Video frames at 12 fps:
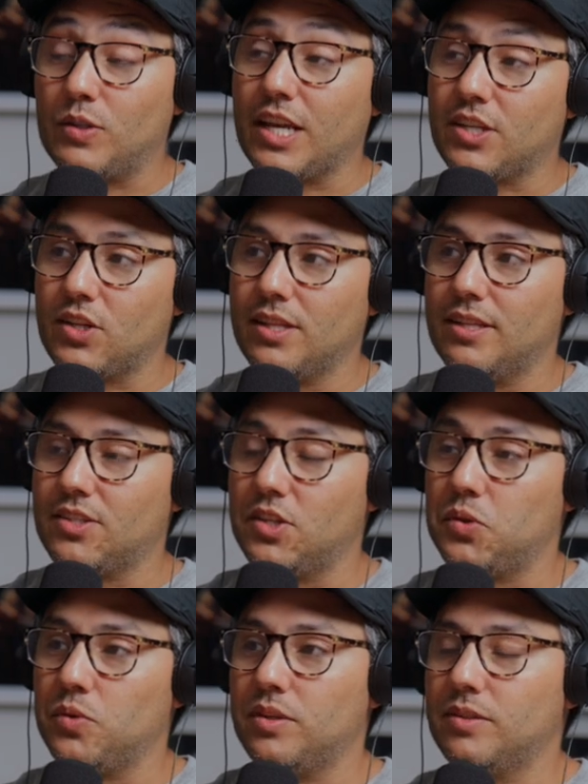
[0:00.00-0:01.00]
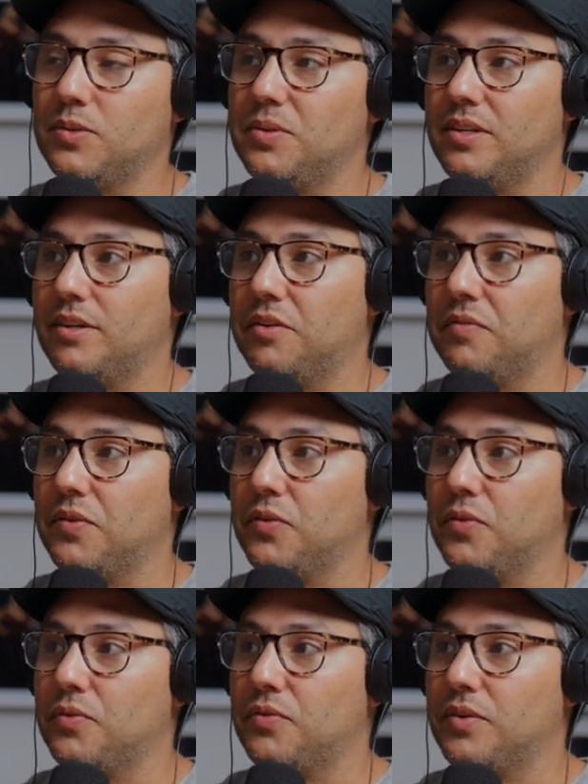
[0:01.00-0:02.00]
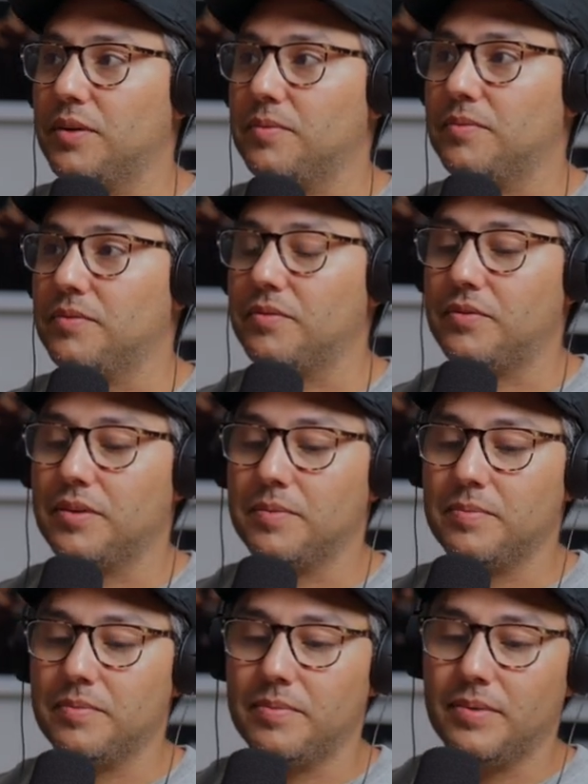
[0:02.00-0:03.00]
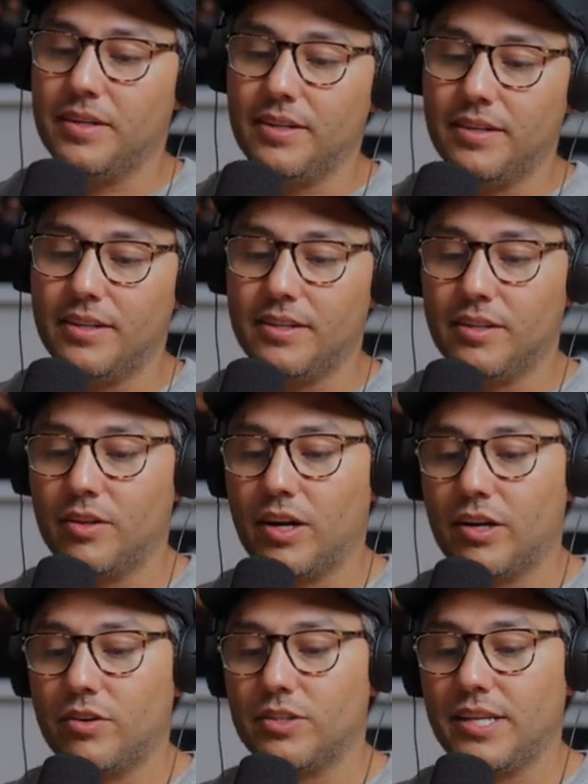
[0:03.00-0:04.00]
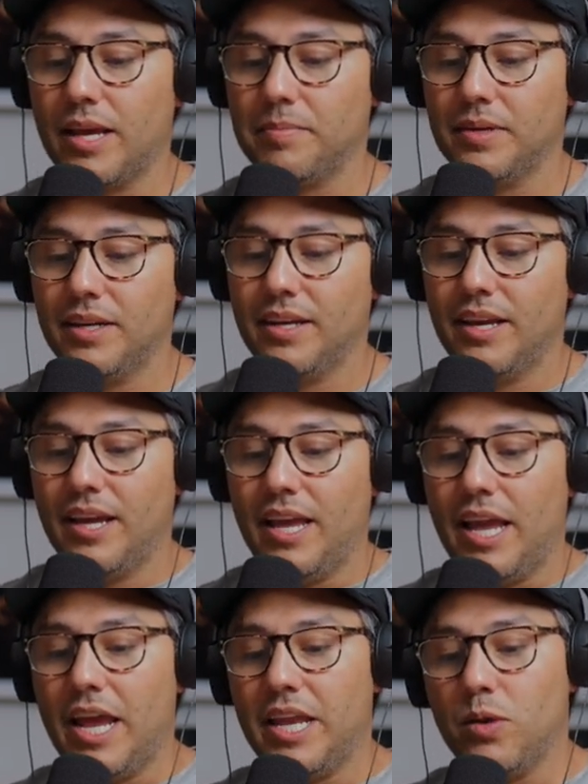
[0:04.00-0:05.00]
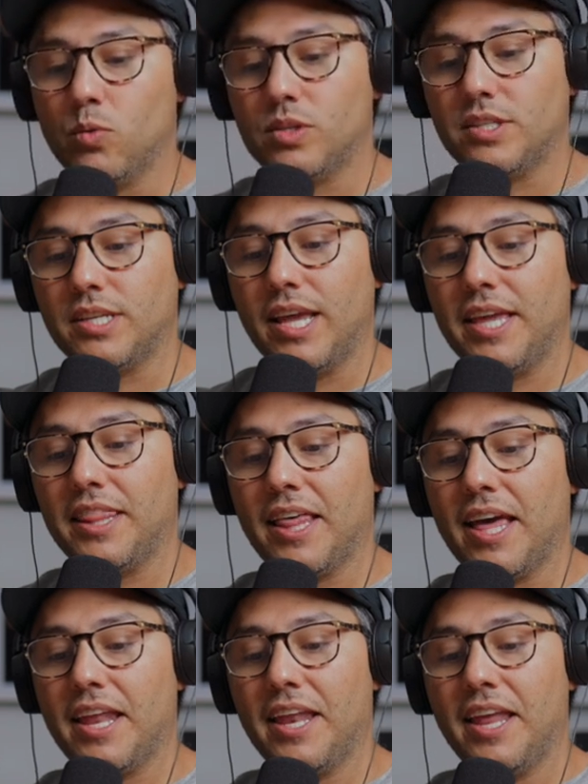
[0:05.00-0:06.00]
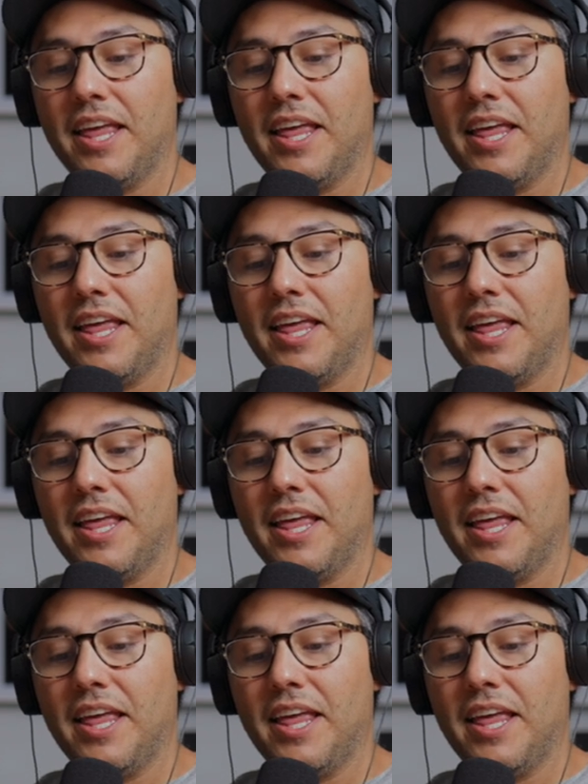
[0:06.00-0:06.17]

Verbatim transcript: I was actually listening to an, to an interview from from uh, the director Sam, and he was saying that